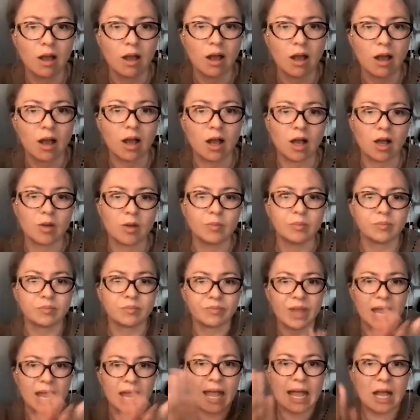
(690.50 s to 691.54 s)

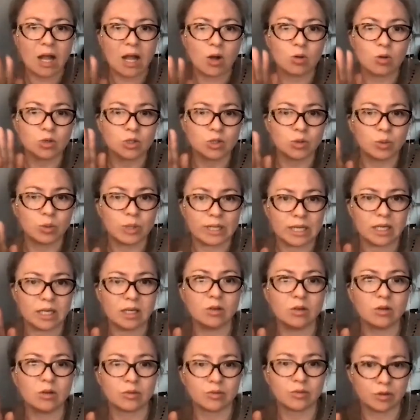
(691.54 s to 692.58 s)
How do we
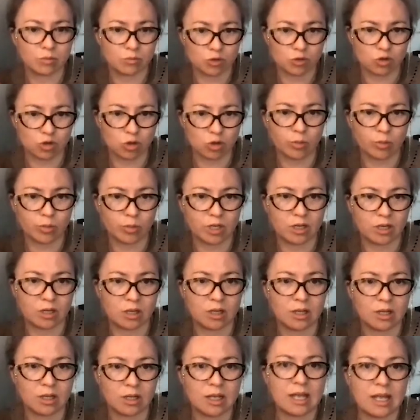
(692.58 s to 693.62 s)
heal from trauma
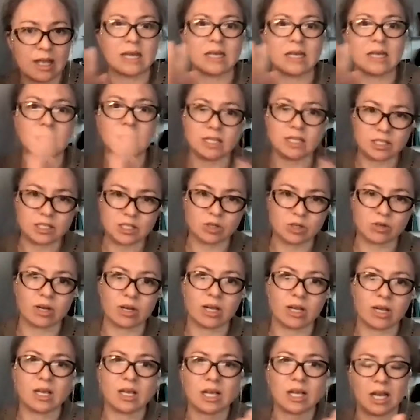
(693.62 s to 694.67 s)
and
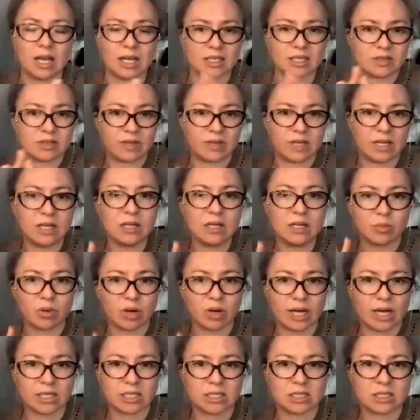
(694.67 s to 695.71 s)
integrate collective healing
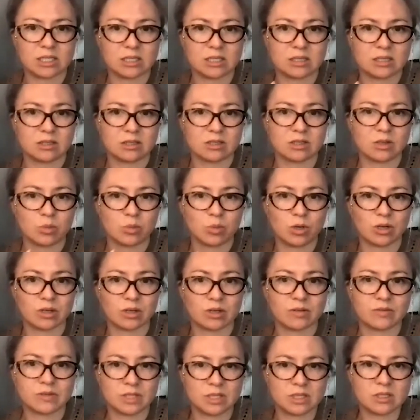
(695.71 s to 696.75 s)
practices into the work
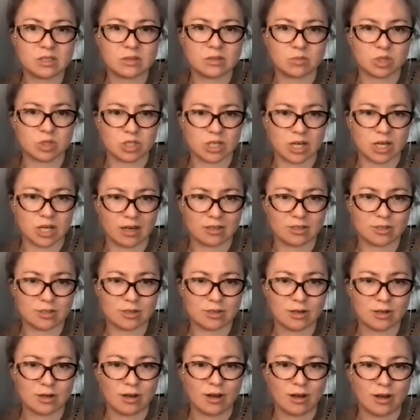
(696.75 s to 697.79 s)
of systems change?
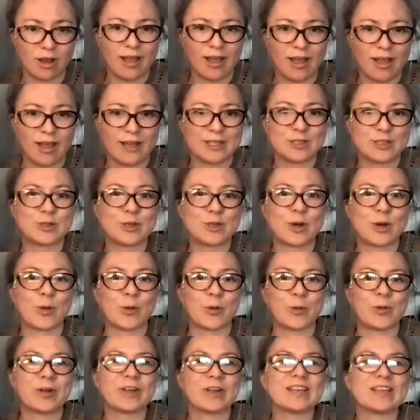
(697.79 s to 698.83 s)

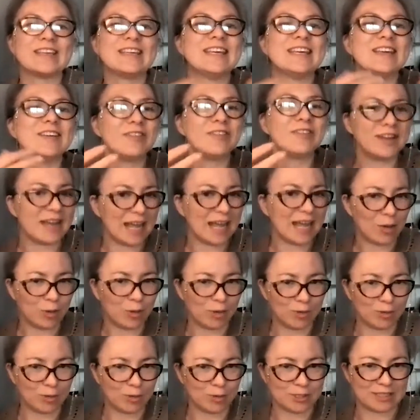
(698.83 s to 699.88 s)
So given our
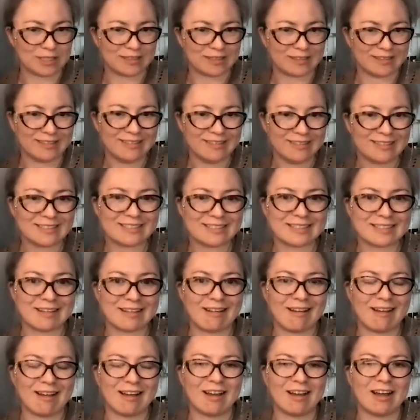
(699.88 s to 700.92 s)
audience,
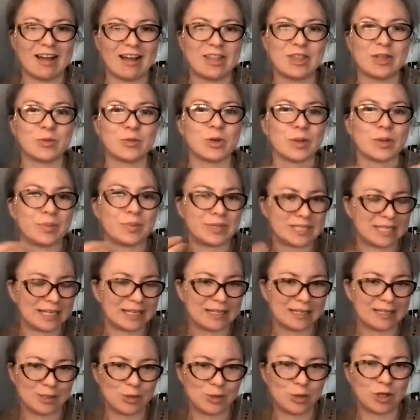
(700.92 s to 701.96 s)
and that we're
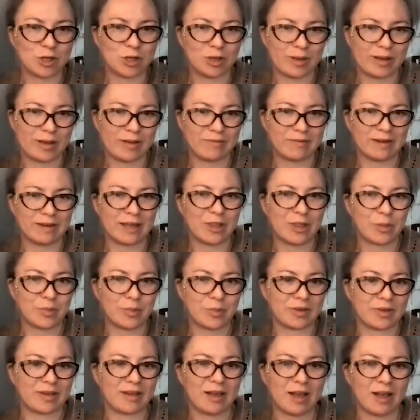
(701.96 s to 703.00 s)
particularly talking about
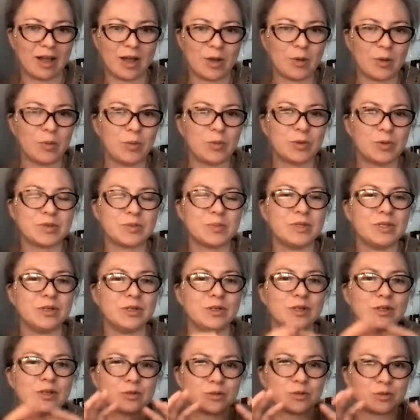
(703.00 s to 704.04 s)
philanthropy, I would
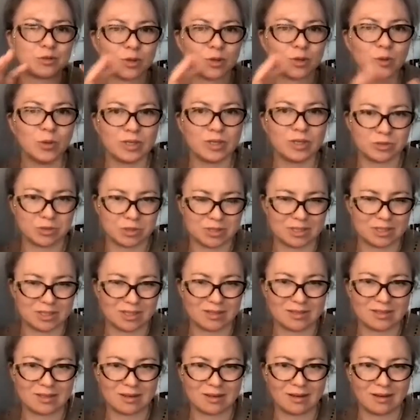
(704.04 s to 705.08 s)
be so interested
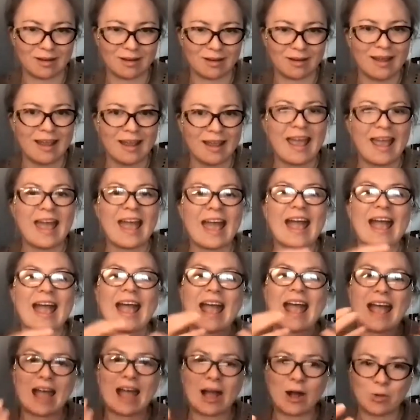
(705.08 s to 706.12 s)
to hear
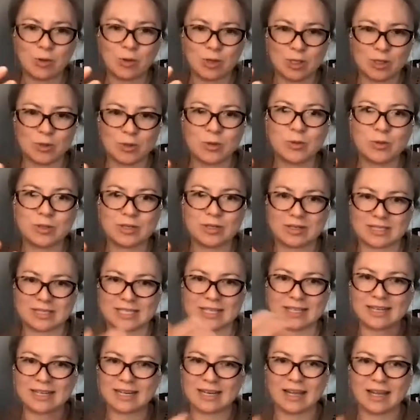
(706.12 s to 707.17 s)
how you would
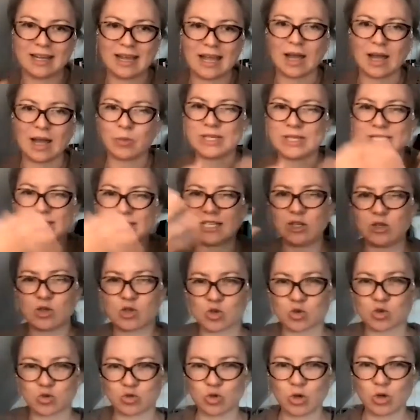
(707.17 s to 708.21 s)
articulate how we see
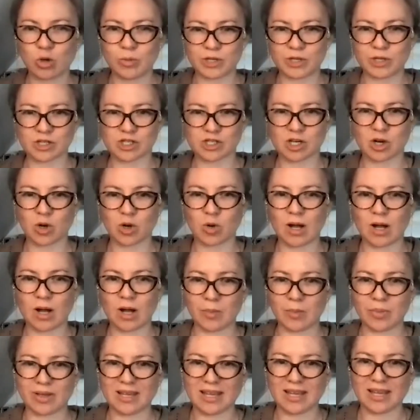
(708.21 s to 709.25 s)
trauma show
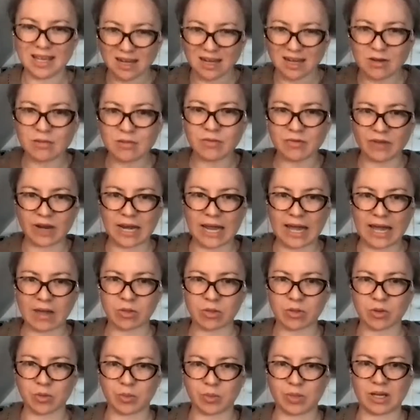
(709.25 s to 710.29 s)
up in
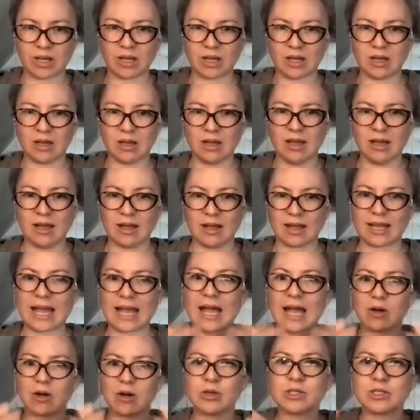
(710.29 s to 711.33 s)
philanthropy. Like,
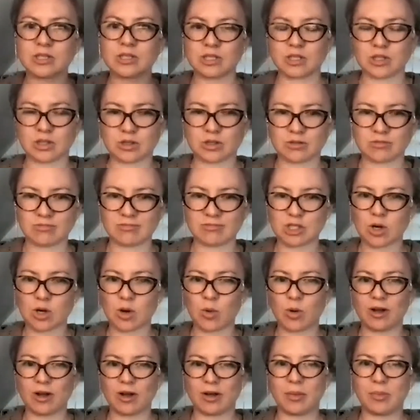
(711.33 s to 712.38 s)
how does it show
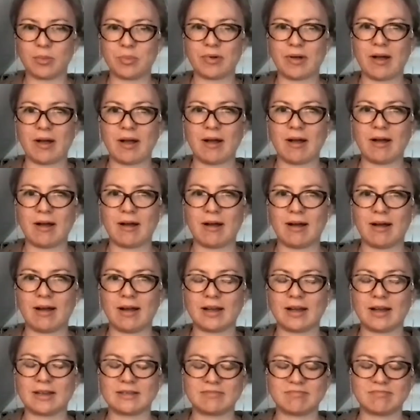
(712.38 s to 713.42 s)
up
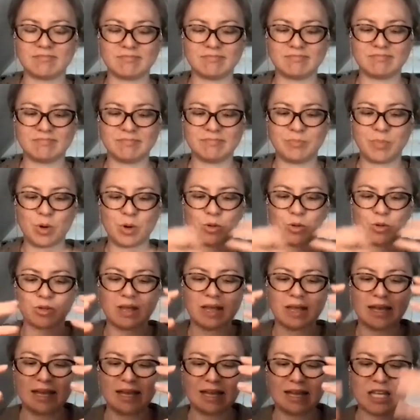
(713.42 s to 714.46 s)
both
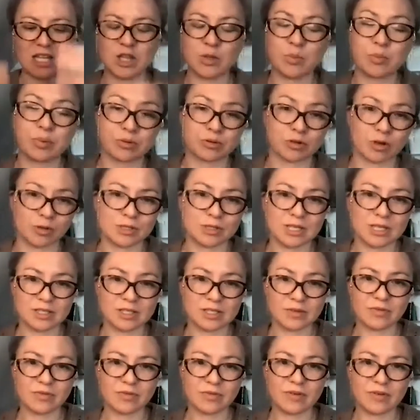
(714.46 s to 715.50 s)
in the process
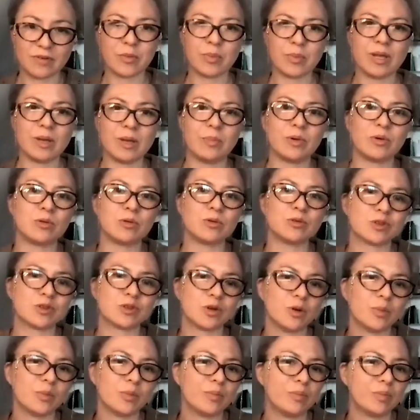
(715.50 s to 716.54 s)
of philanthropy, but
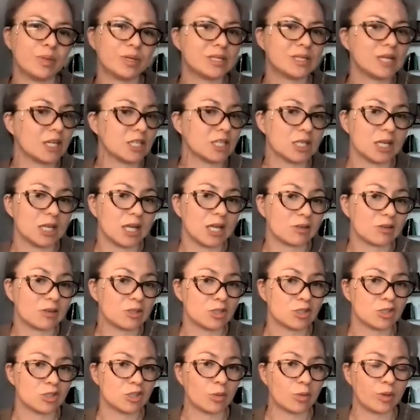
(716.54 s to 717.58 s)
also potentially how does
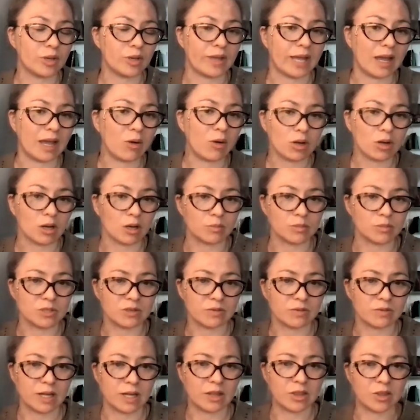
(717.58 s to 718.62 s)
it show up in the outcomes of
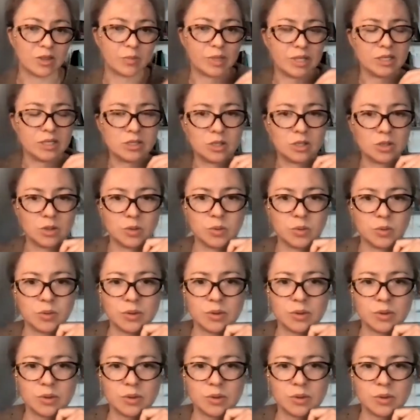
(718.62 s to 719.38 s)
philanthropy too?